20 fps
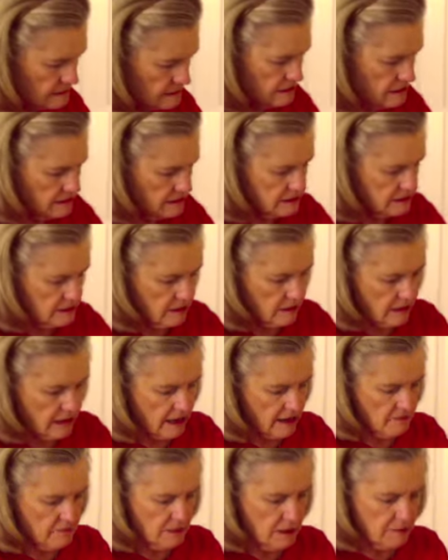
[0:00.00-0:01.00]
so I have
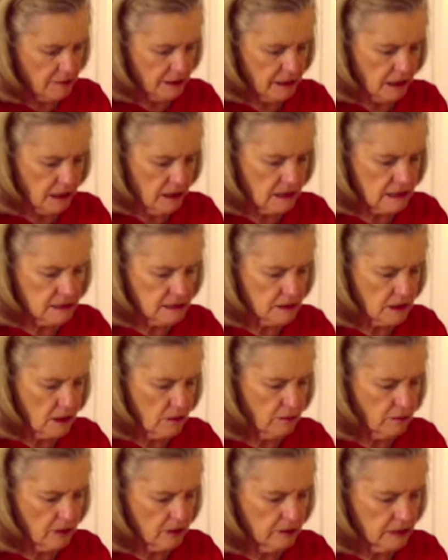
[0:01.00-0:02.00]
my pecans all
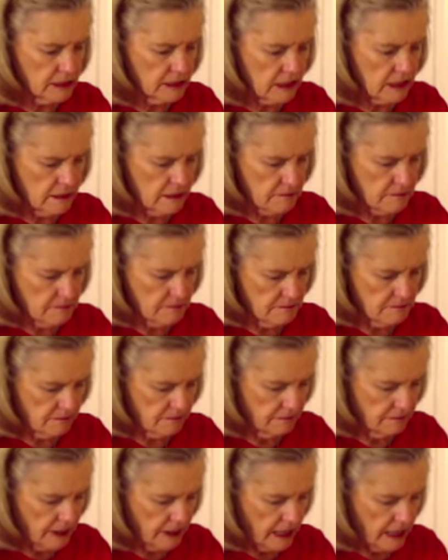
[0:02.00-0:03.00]
broken up,
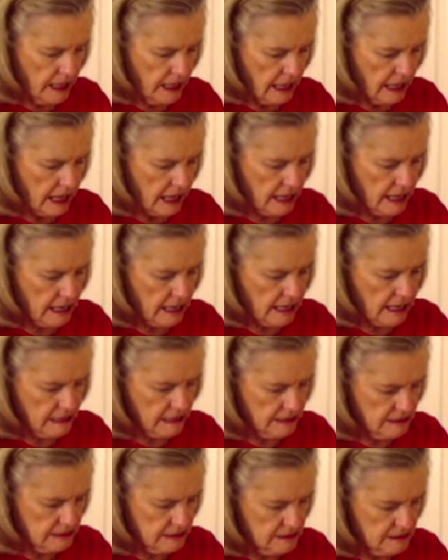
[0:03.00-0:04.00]

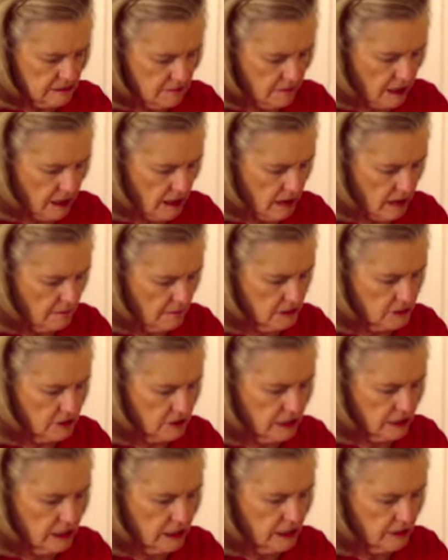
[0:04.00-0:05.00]
and my almonds are in
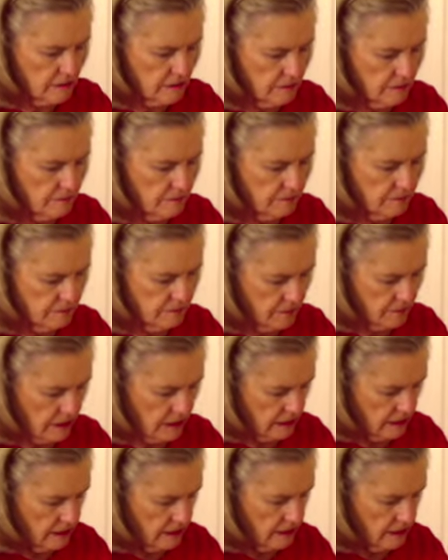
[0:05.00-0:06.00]
here.
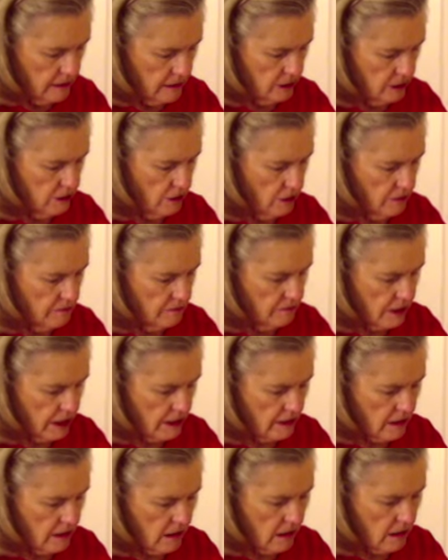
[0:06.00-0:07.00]
You know,
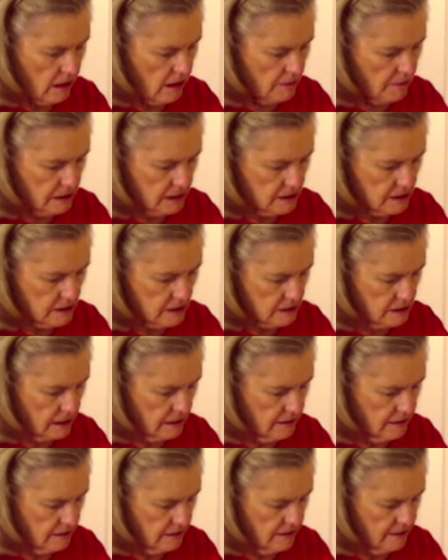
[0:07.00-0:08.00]
almonds
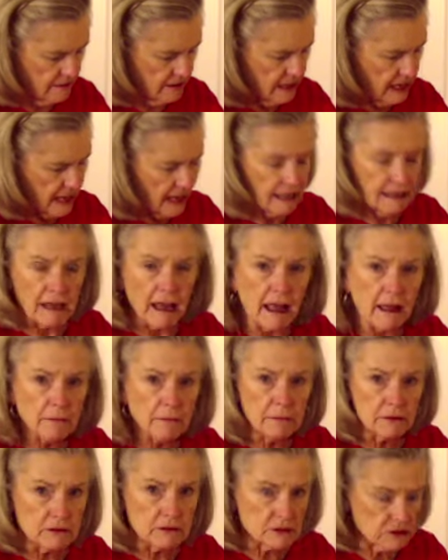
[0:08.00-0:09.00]
and
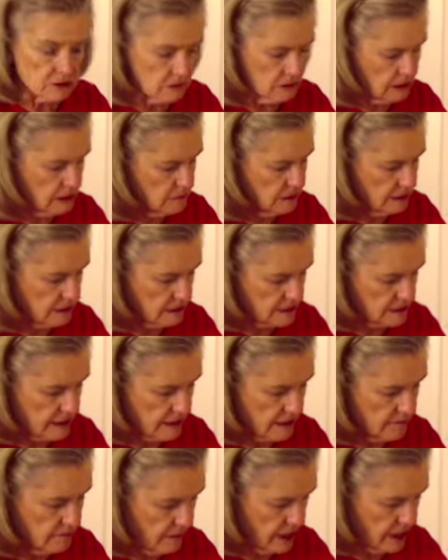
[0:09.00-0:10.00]
apples are a little bit in the same
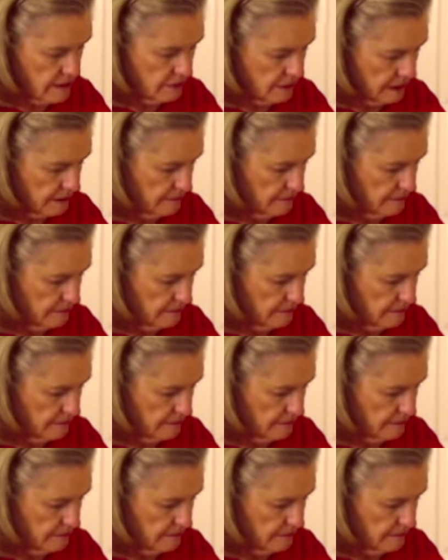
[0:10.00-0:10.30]
family.